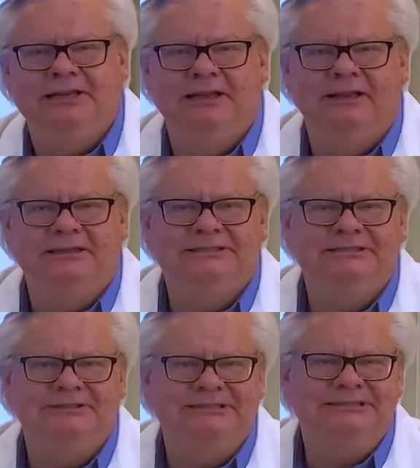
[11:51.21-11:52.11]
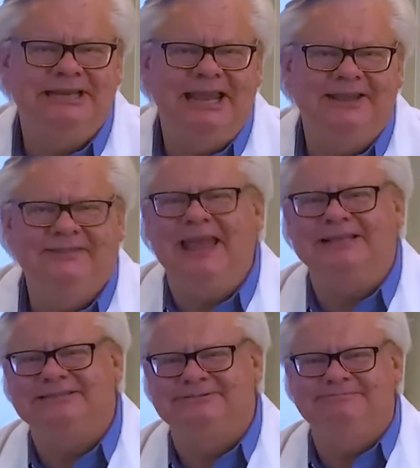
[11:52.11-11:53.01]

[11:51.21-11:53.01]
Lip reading: to listen to us today. Thanks.